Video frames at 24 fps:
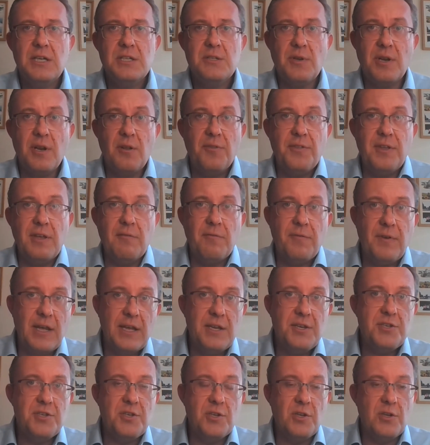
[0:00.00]
So I don't think
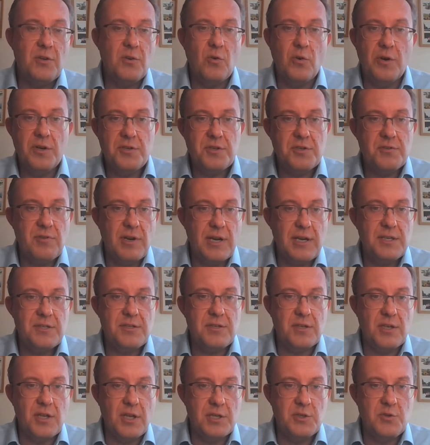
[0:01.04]
inflation or interest
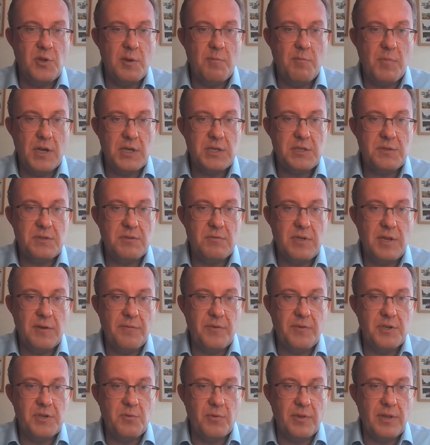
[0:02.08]
rates are doing much
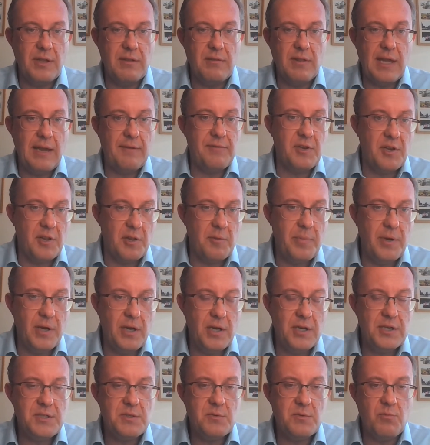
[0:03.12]
different to what they have done in the
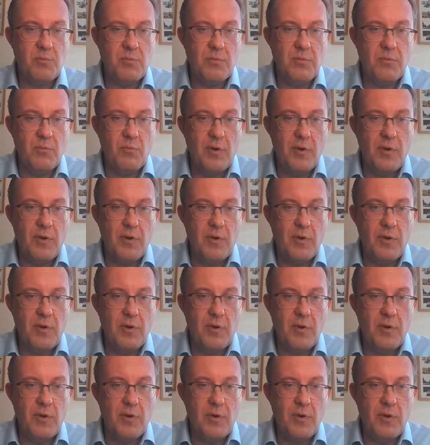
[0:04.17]
past.